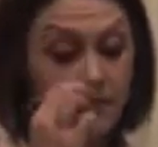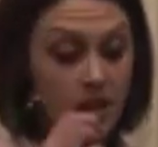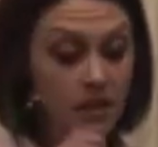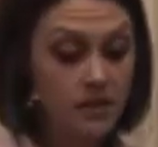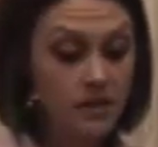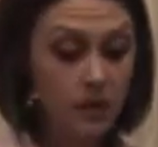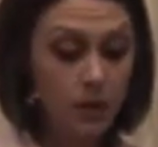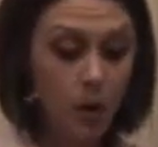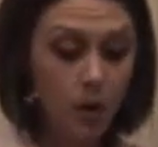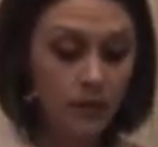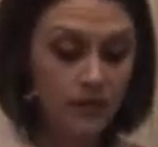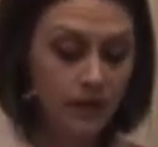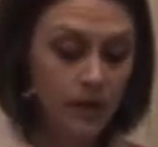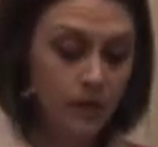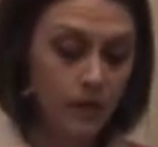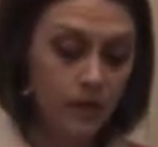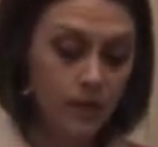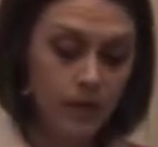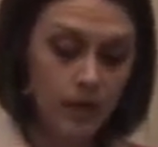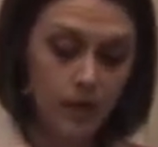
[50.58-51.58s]
And so hopefully
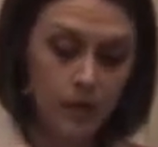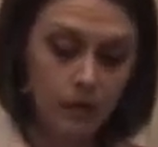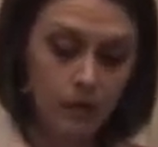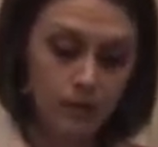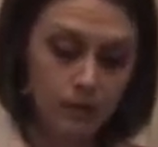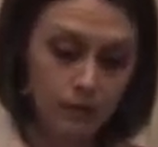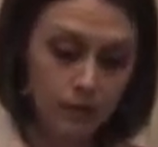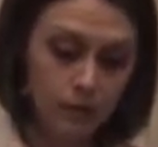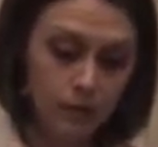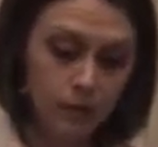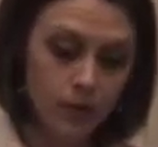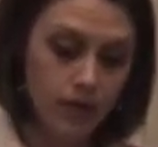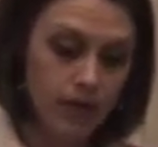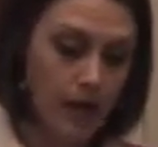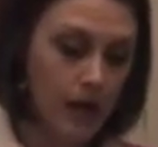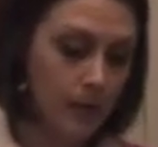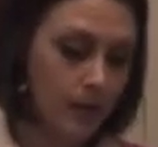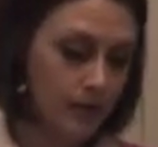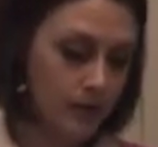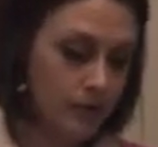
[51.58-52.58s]
when we go through the
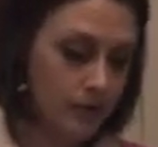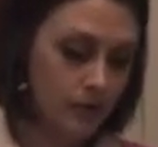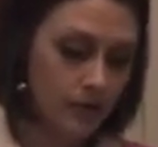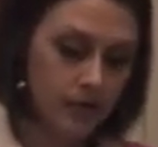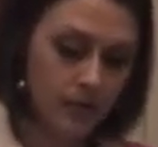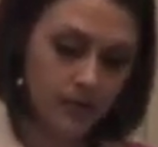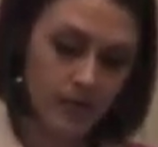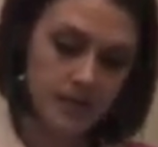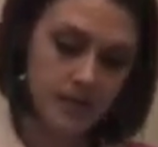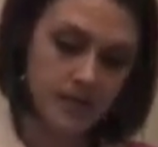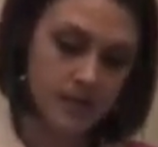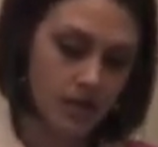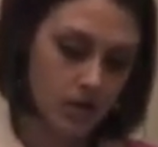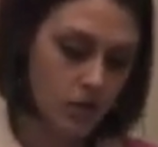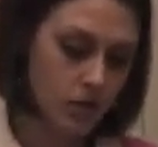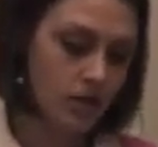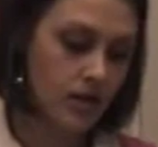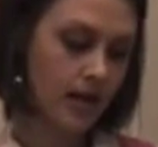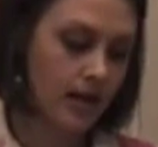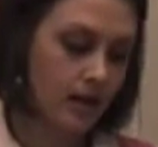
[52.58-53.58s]
opportunity
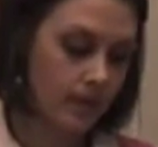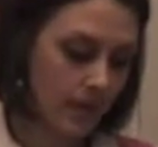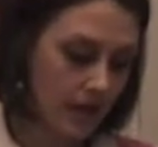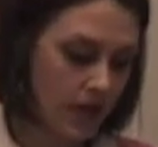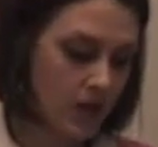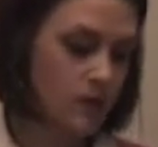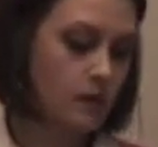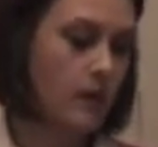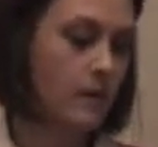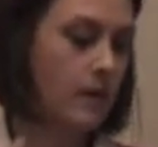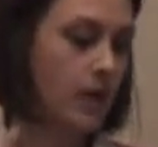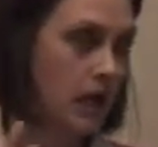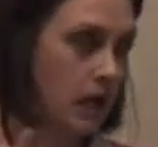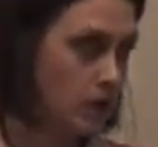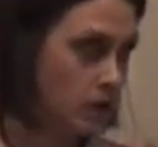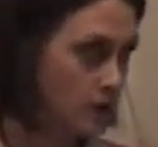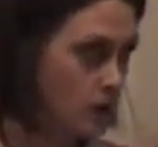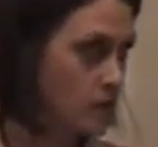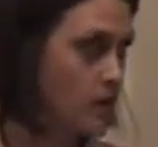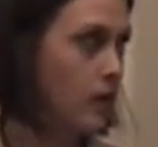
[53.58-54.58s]
presentation kind of page by
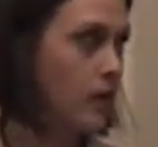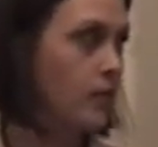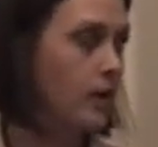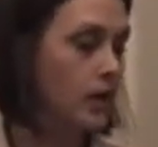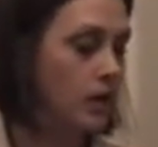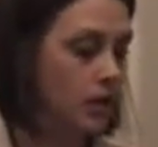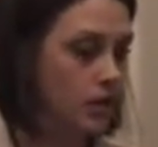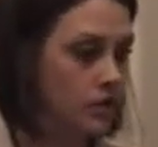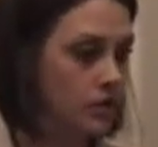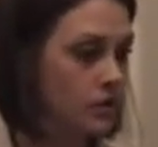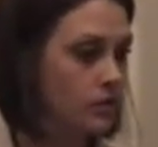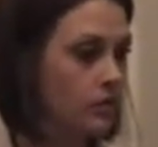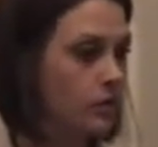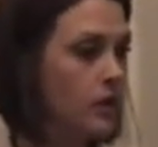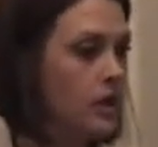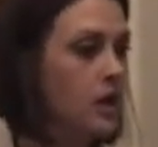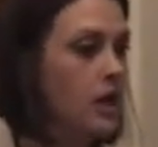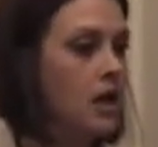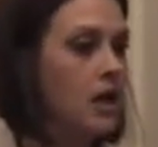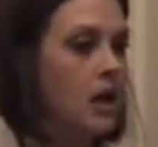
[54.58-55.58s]
page, is what we're going to do,
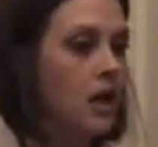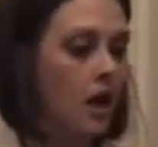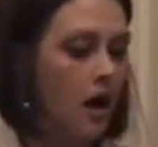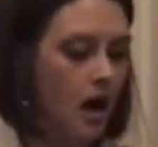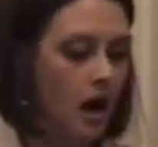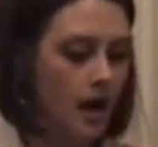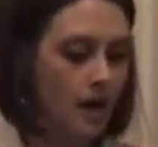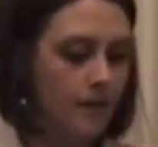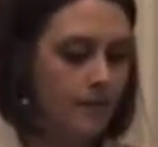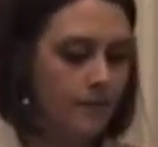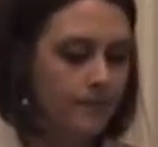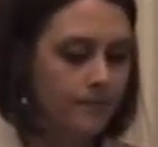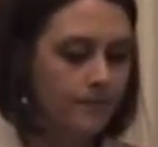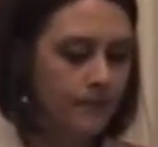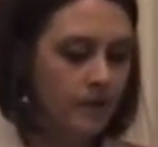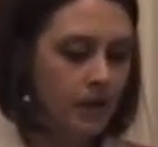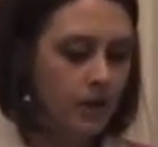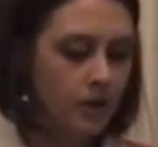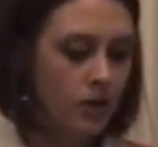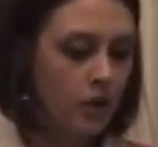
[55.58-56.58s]

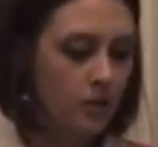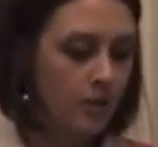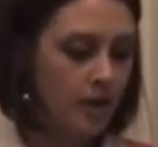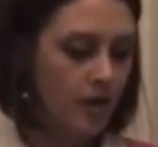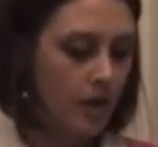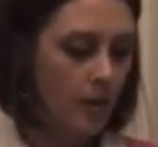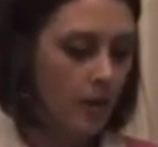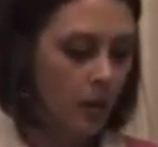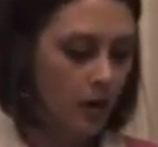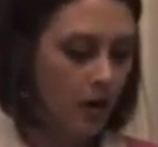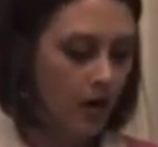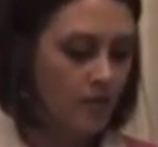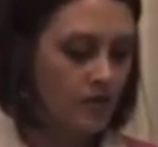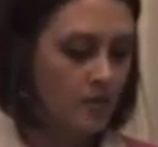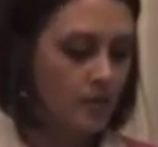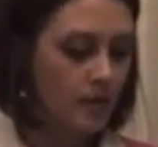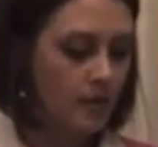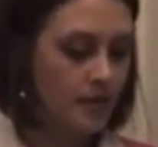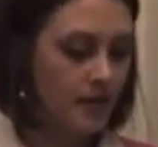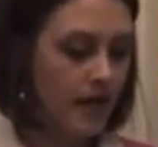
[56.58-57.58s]
you'll become more
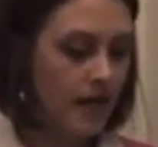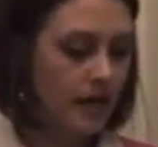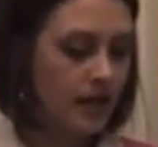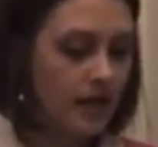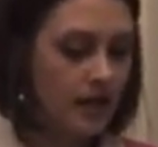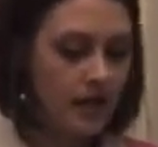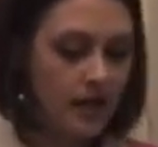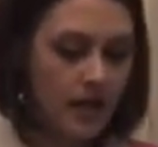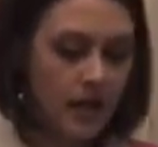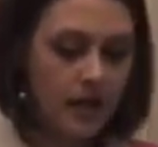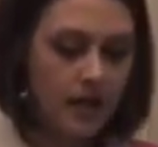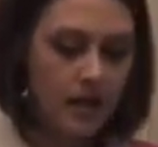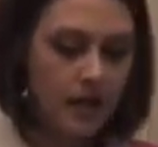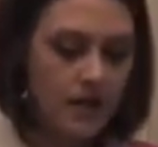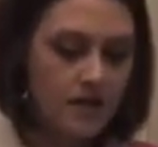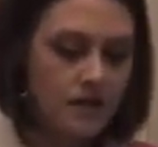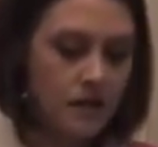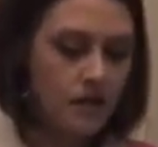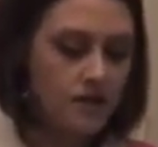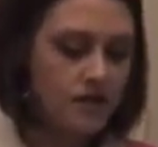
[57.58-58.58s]
comfortable with that. And it
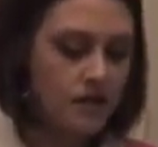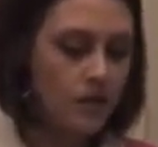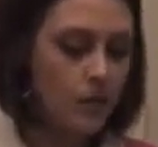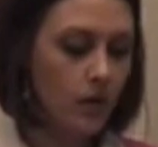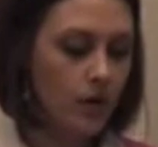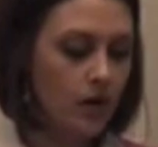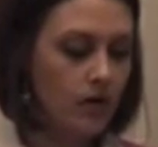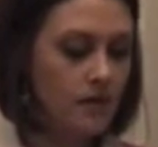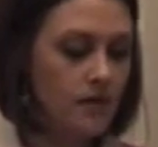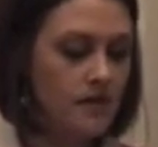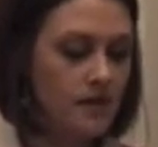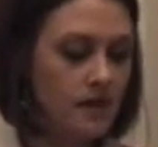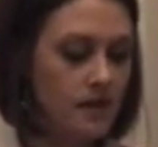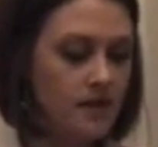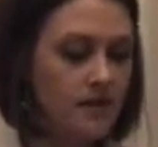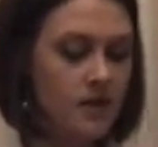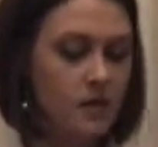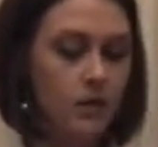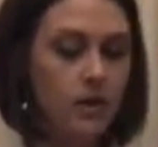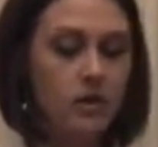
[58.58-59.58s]
is also one of those
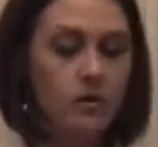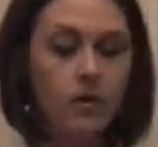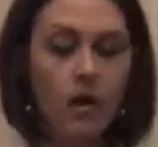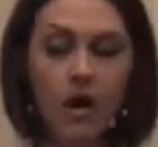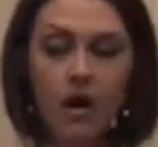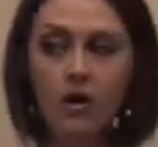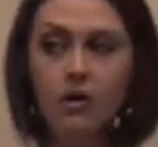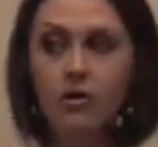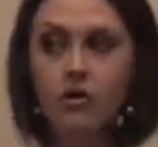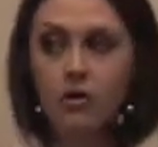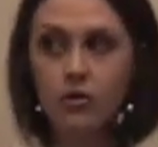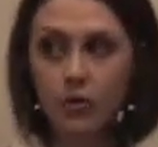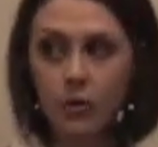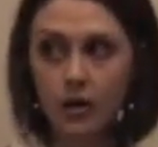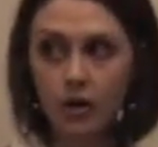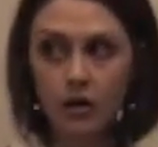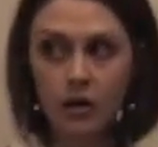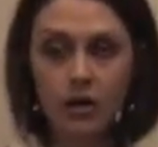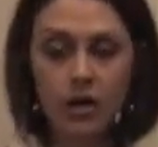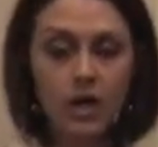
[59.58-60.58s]
things that when you are
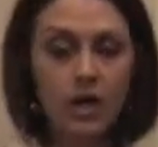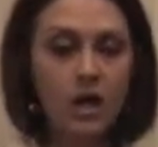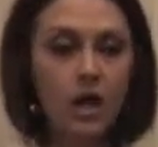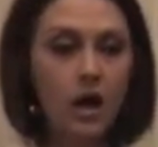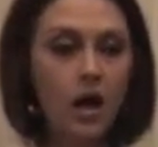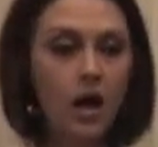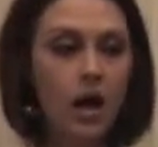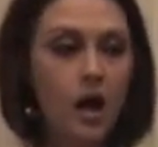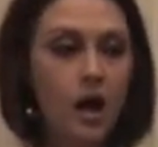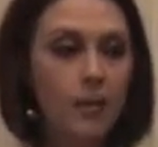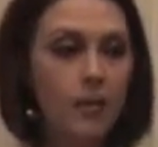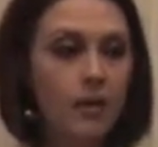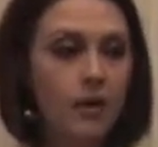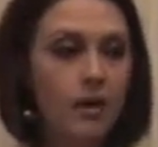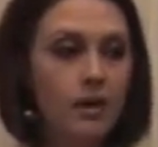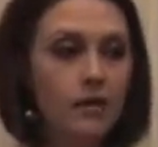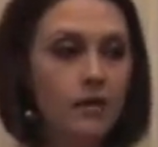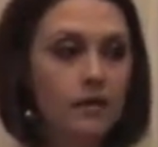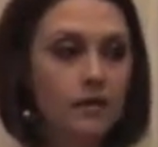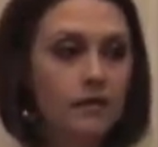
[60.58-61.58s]
newer,
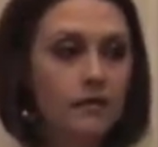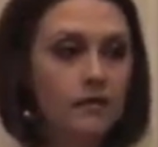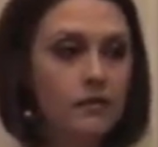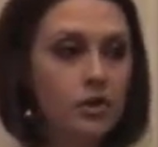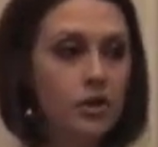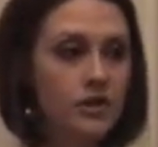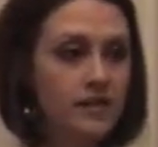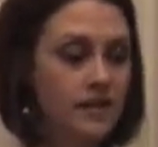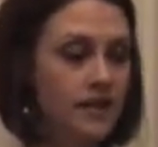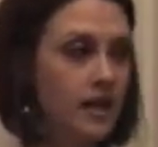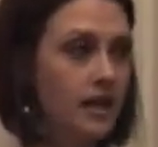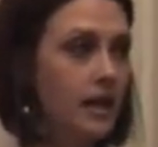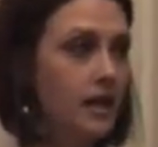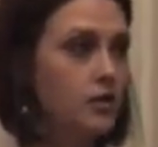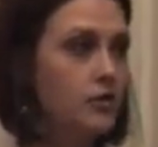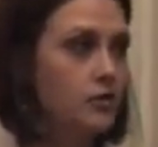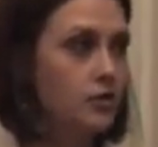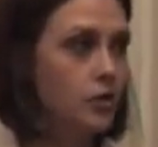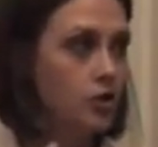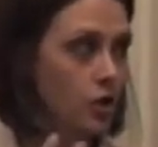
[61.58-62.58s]
just like
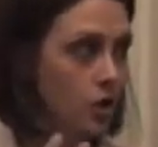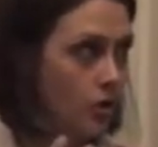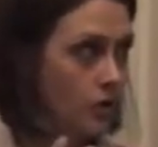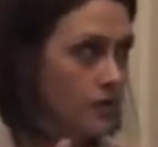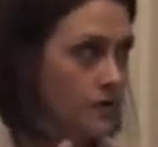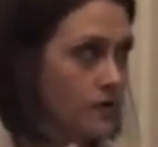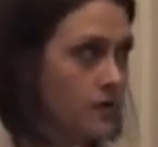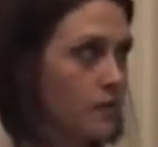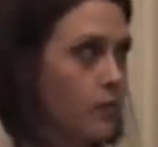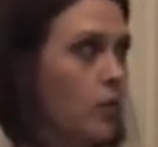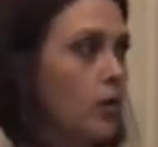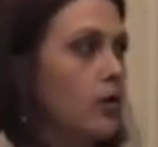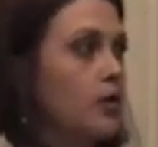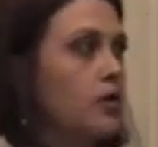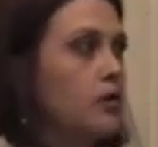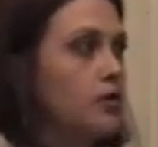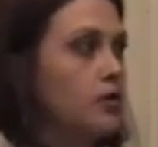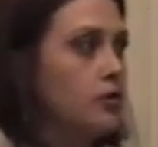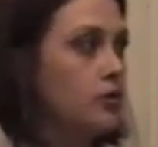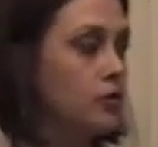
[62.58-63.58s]
as your shows, the
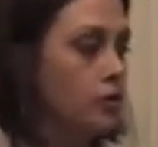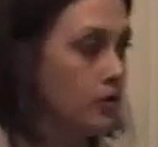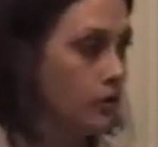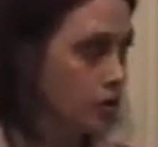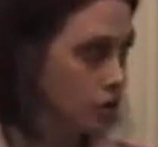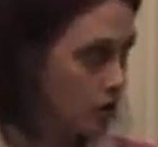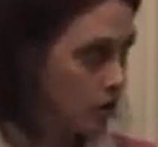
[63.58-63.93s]
more you do your